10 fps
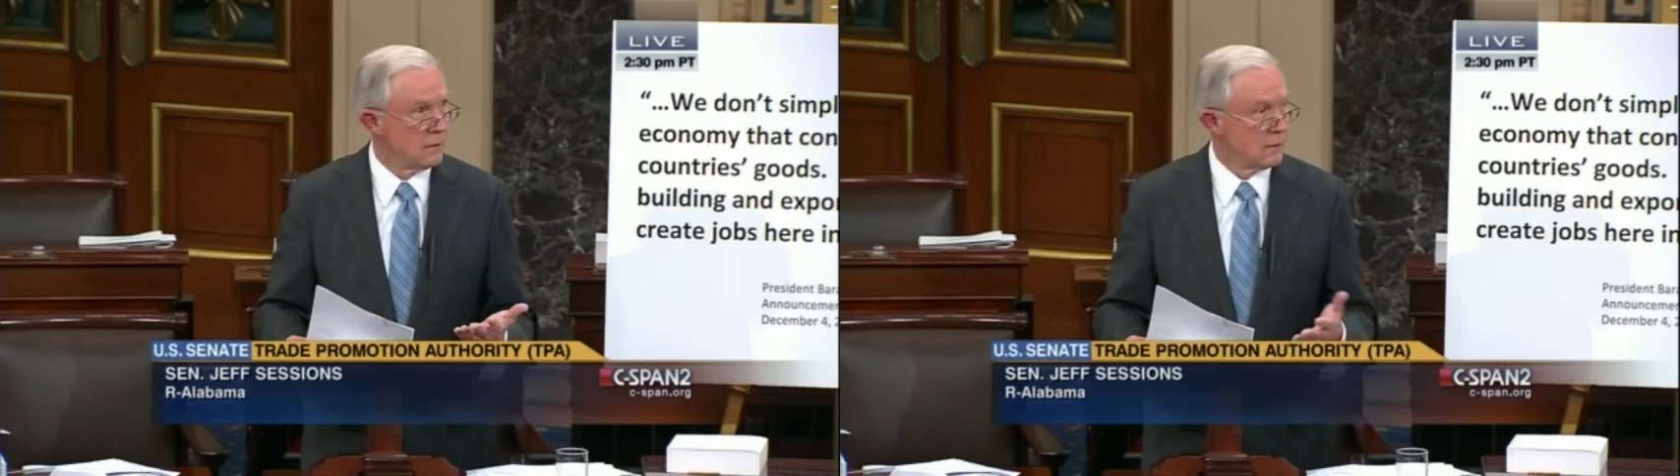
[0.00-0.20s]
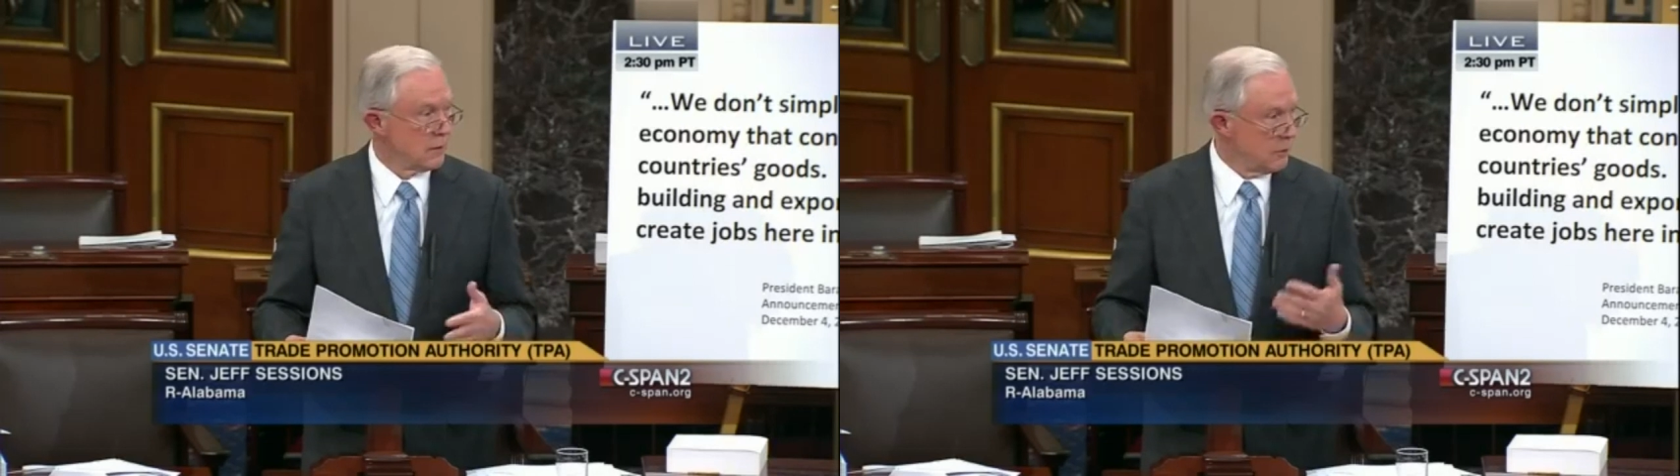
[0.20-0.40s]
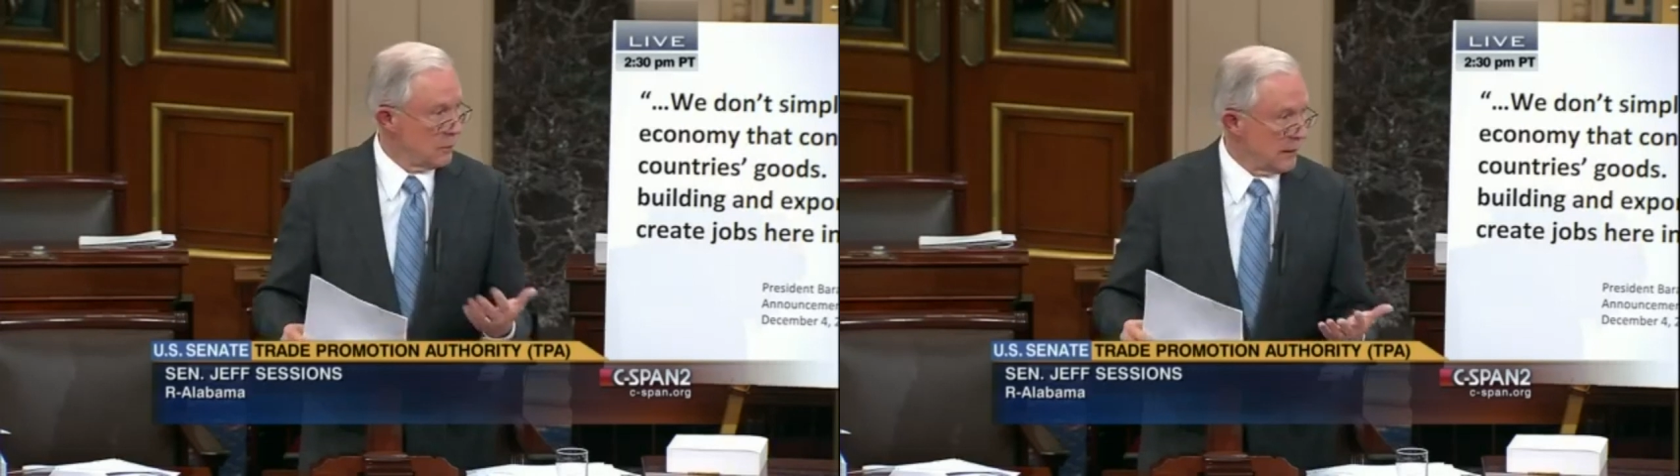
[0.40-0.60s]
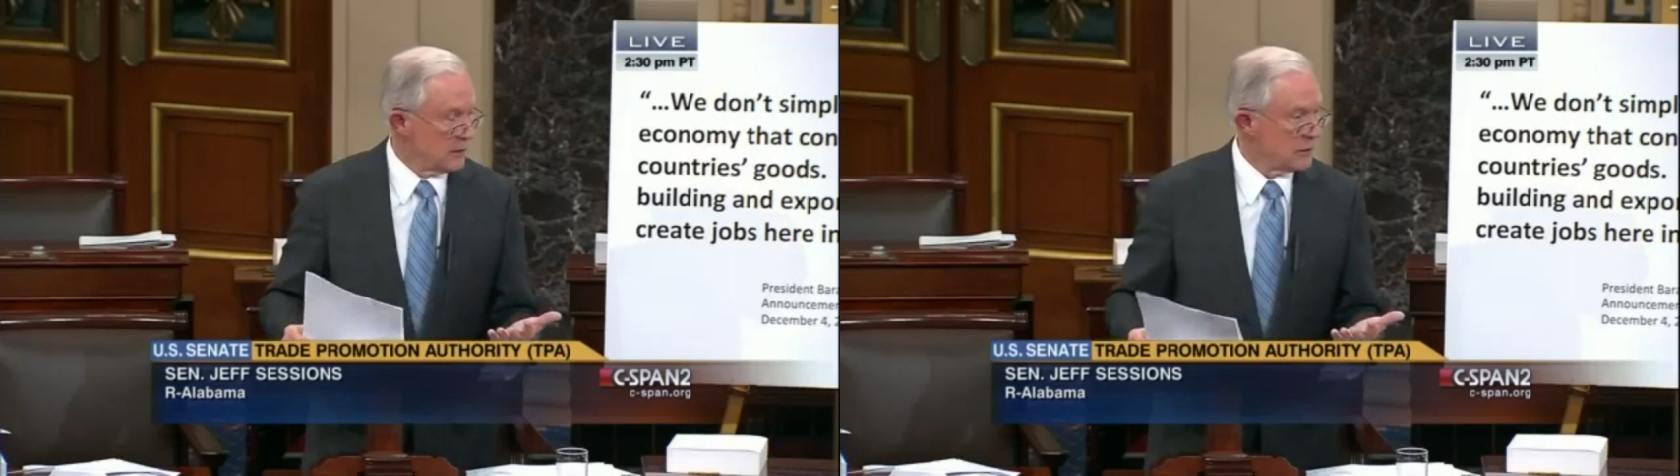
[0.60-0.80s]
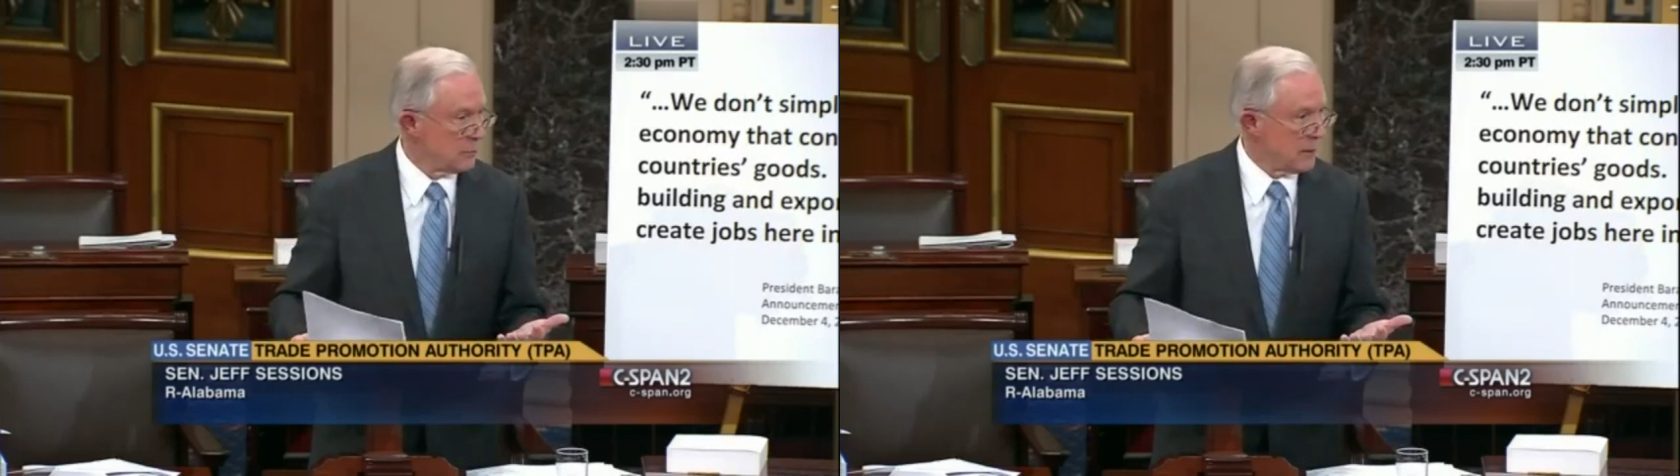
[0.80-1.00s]
Who
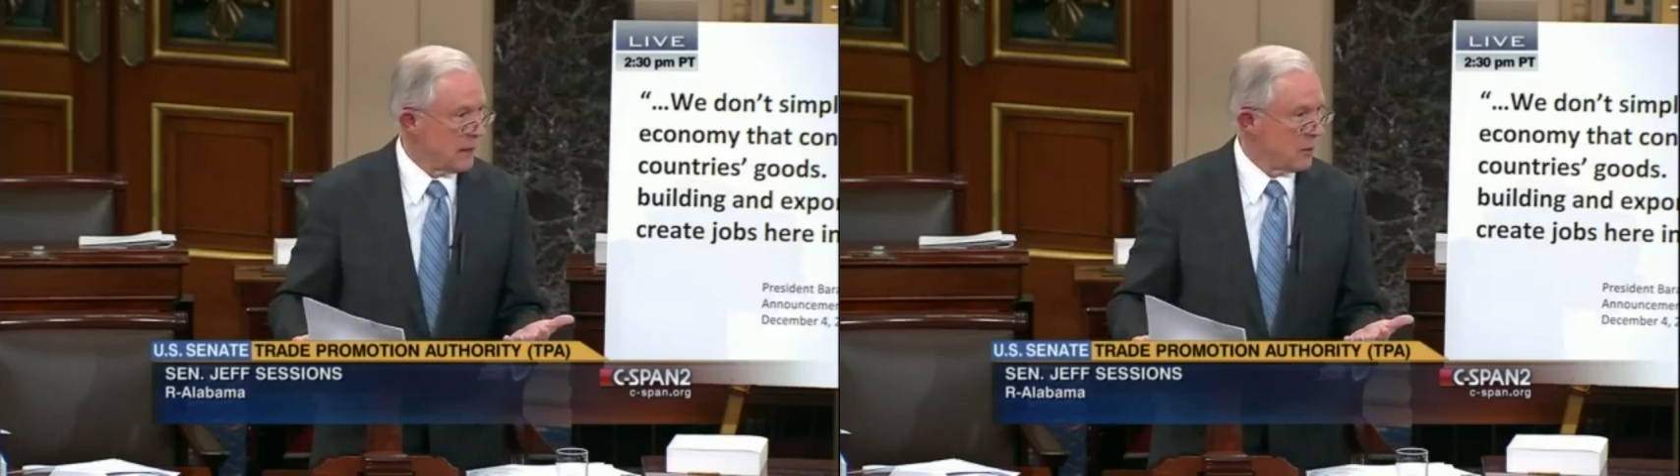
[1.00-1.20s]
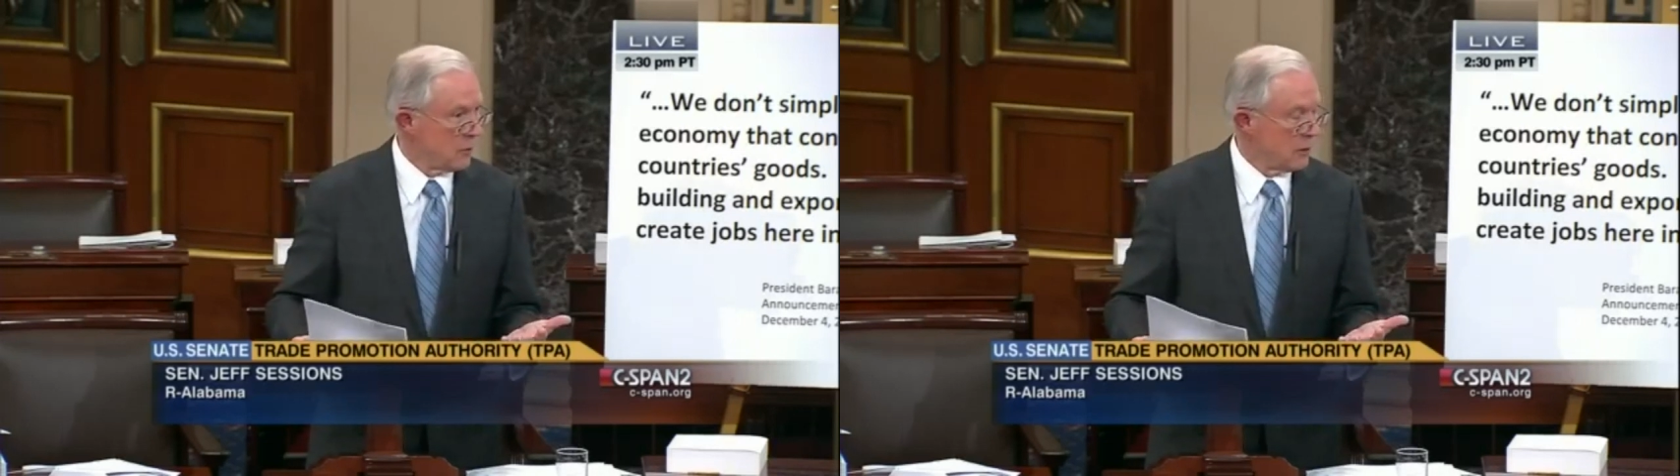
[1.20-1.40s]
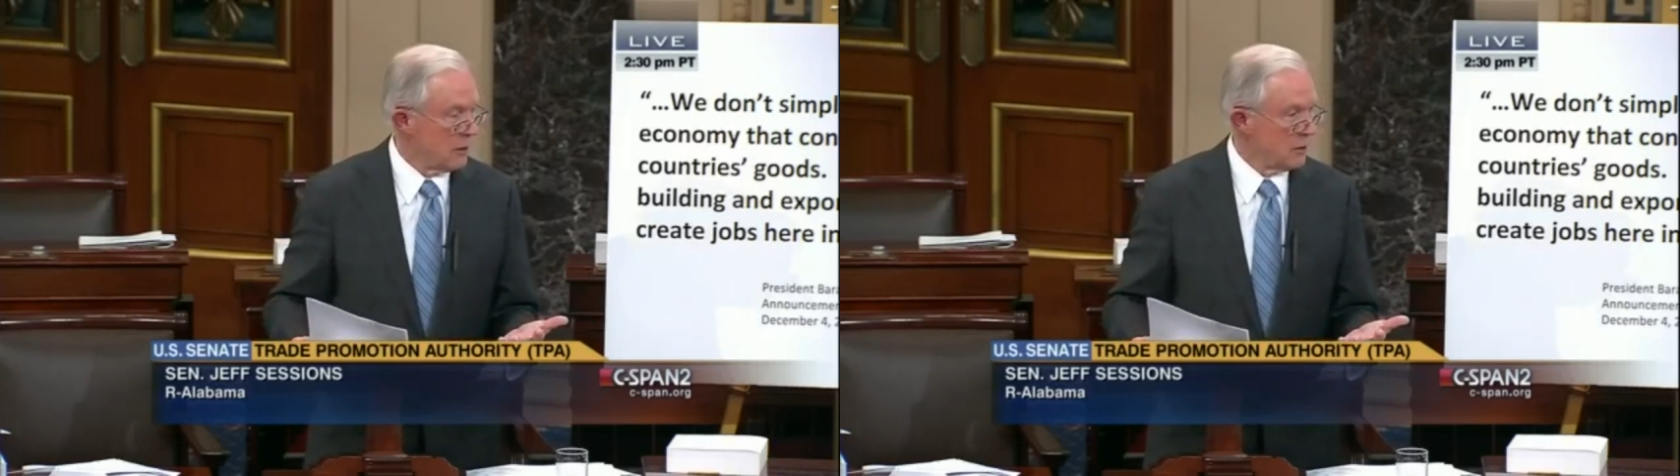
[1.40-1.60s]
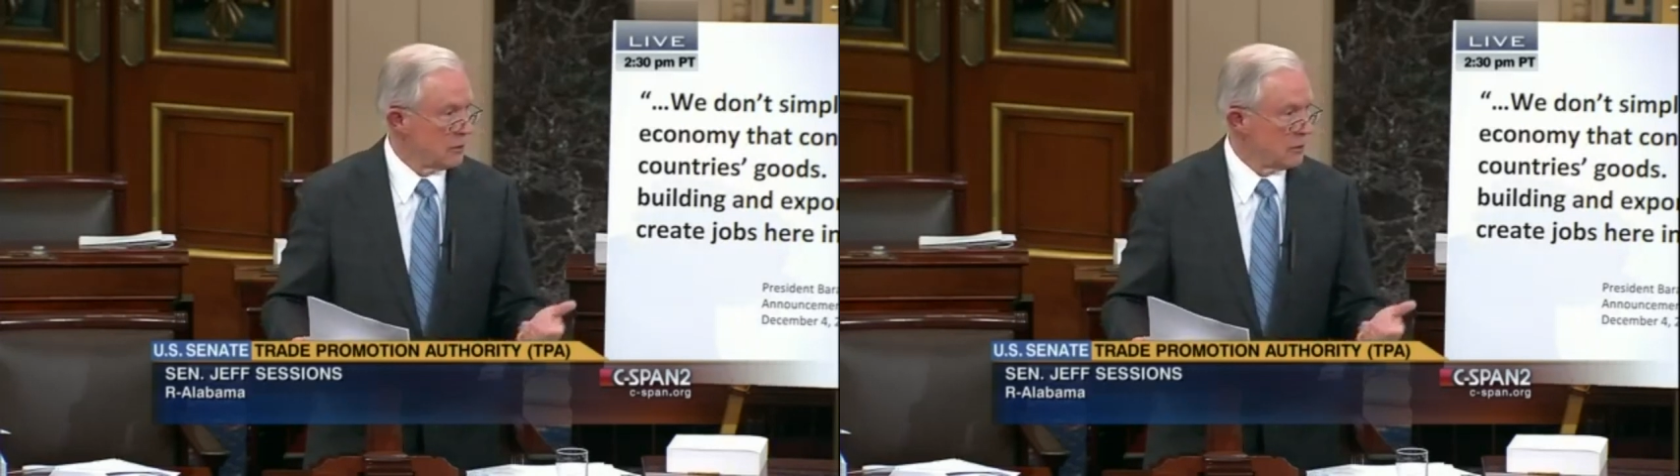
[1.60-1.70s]
has the power